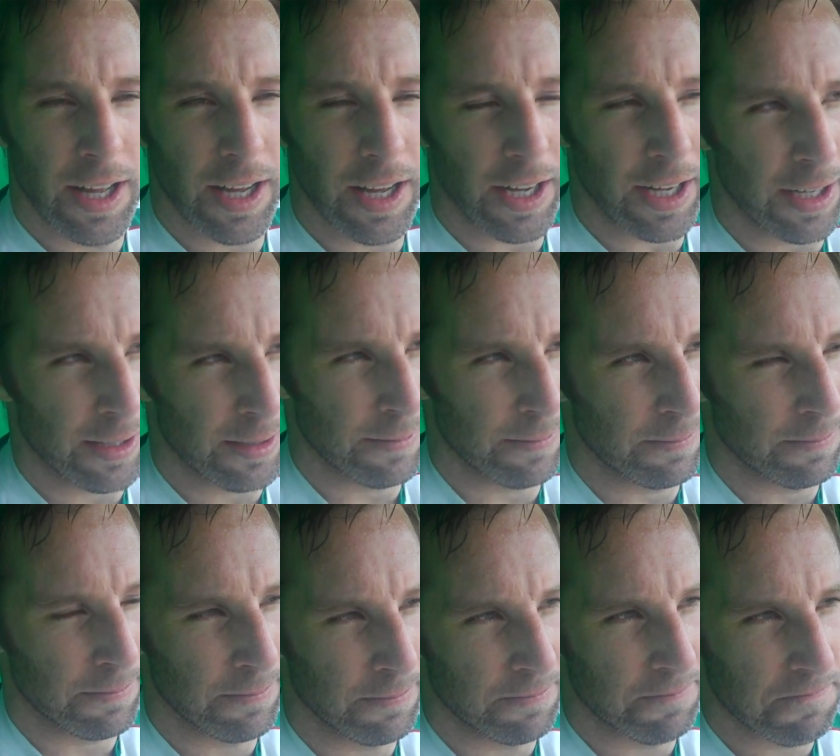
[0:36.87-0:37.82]

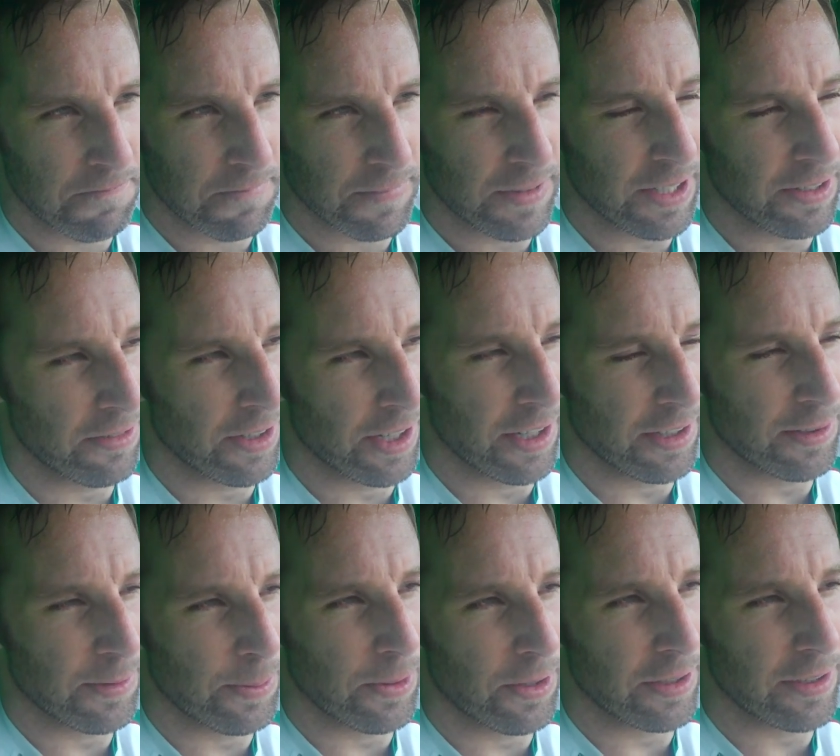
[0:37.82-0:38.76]
Um, didn't really
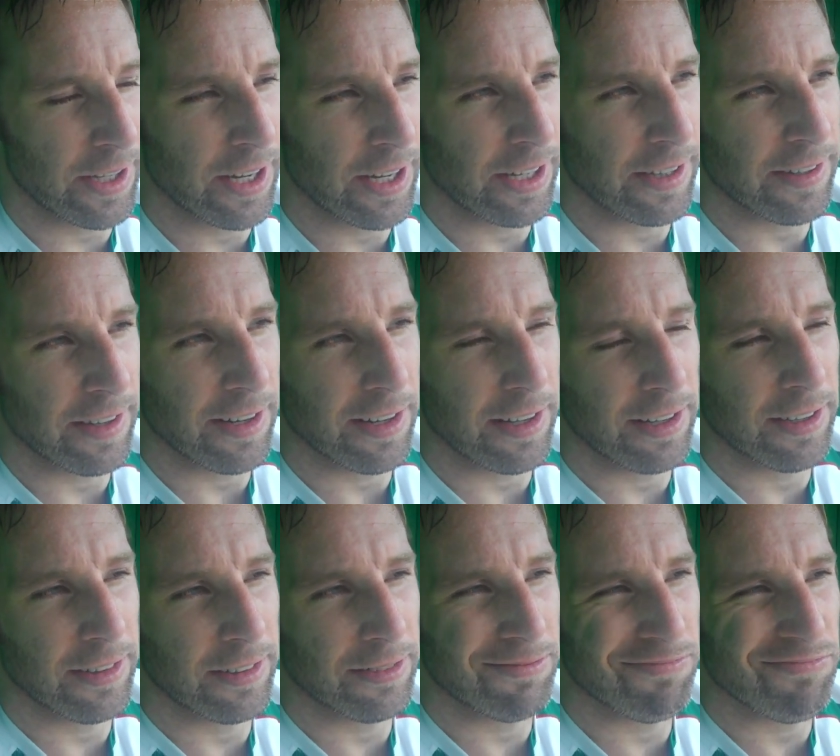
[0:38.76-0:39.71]
support any till
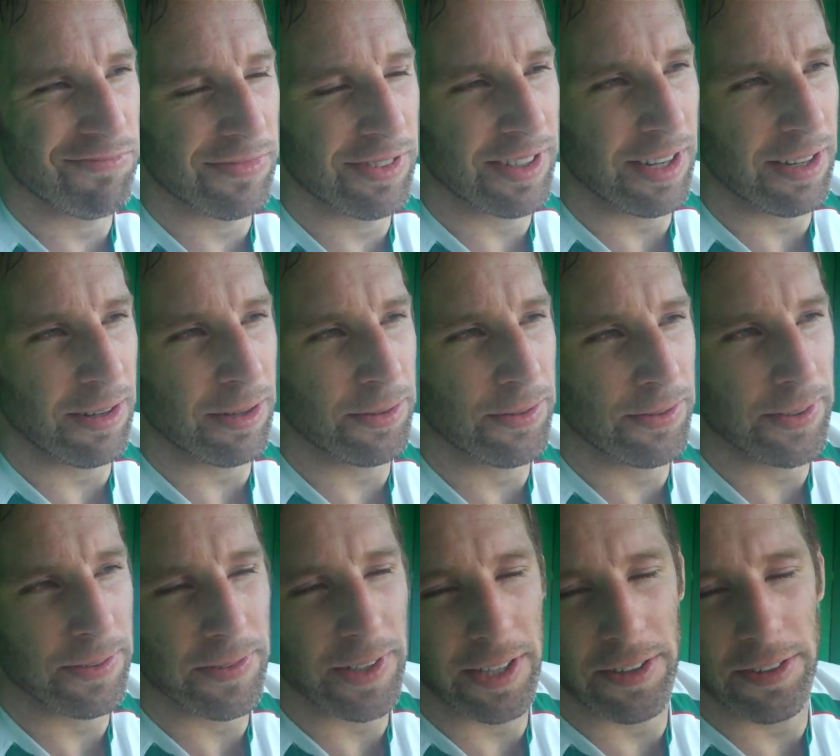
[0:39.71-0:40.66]
till I was
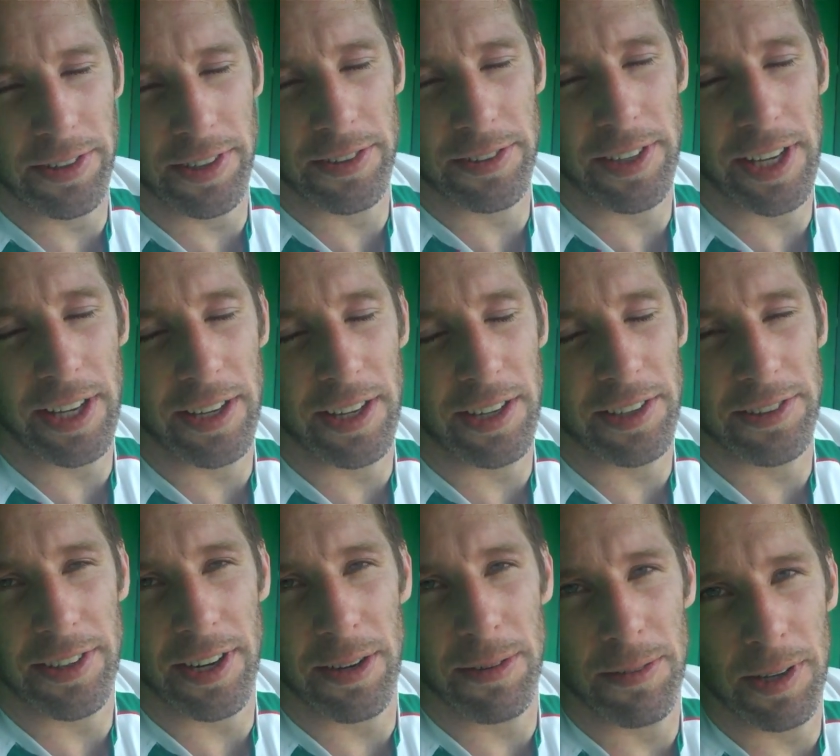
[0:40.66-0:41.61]
15 or 16. Then I
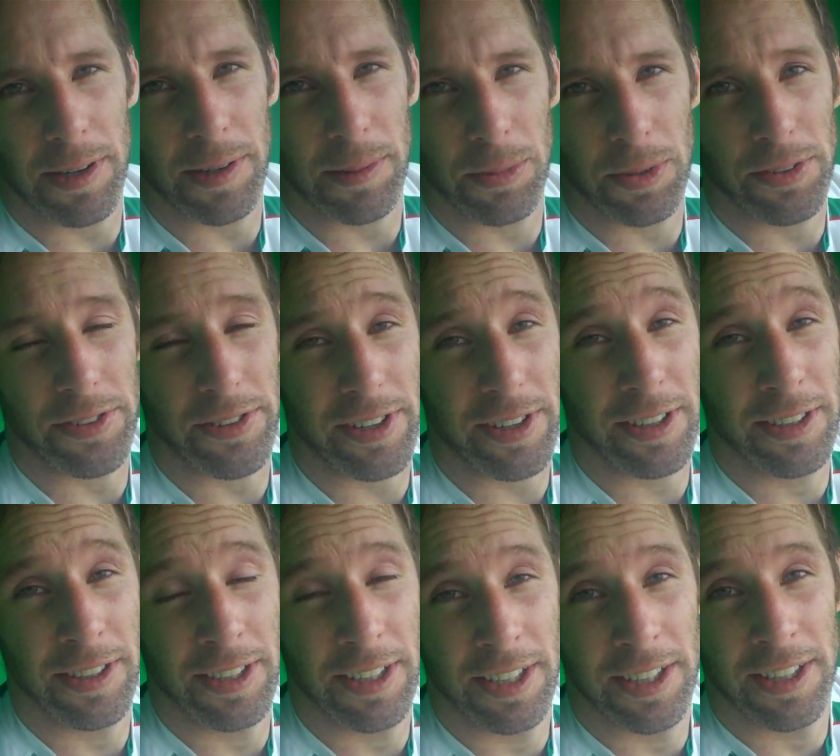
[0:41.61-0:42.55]
started following Munster,
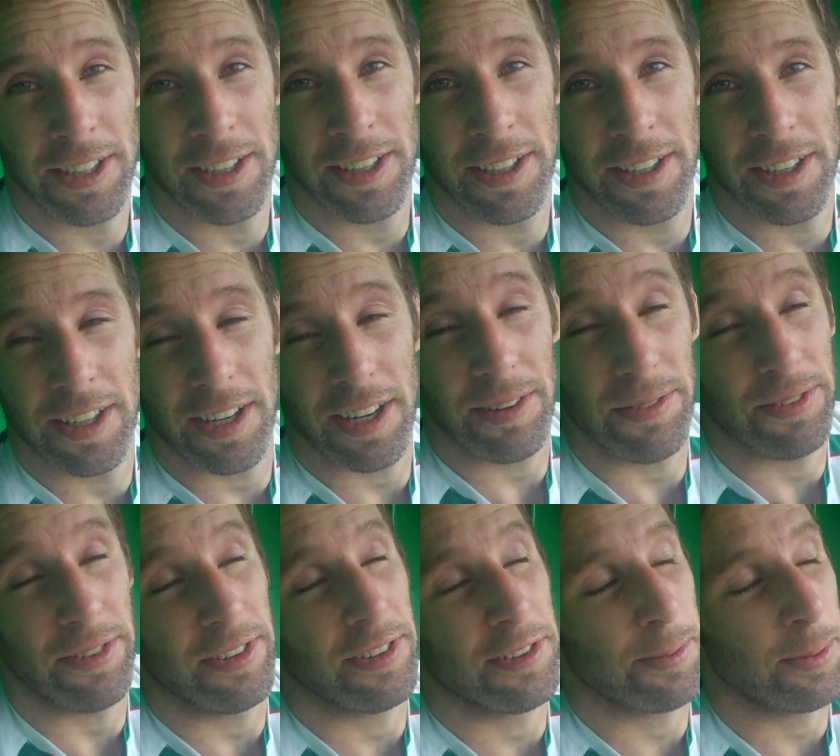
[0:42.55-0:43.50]
and
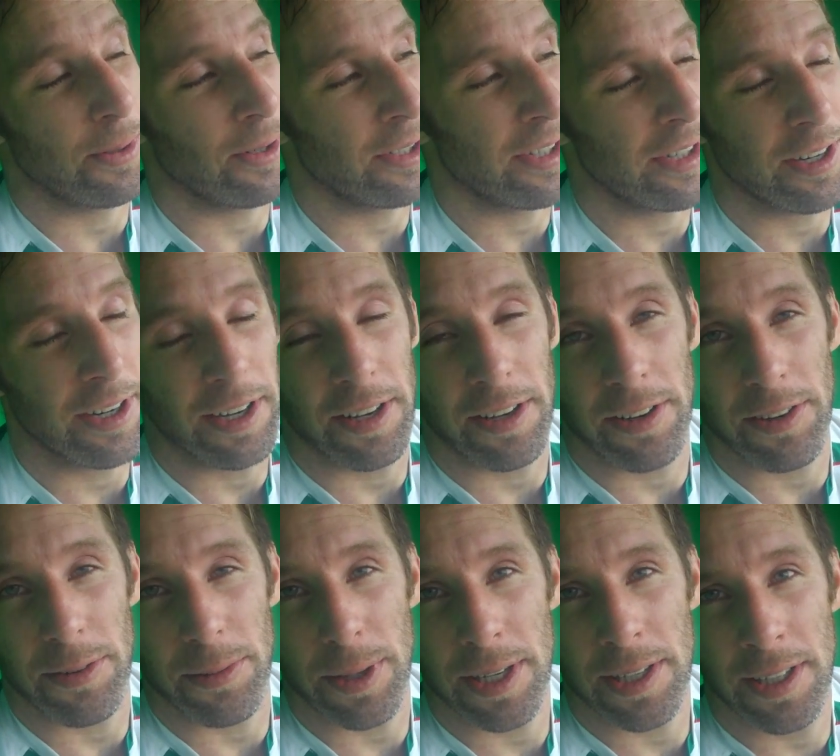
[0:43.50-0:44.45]
obviously supported Ireland
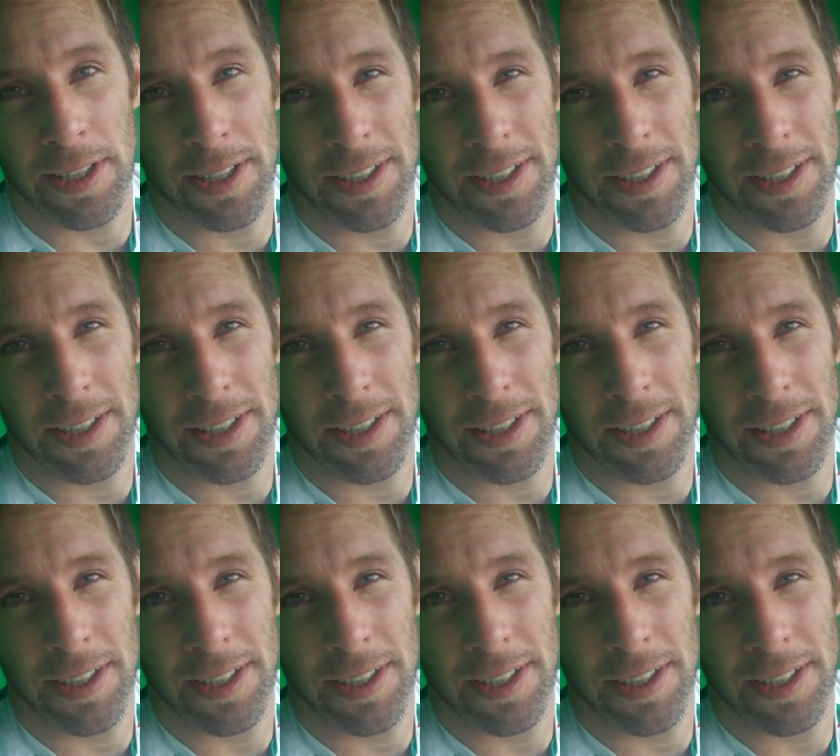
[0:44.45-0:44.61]
as well.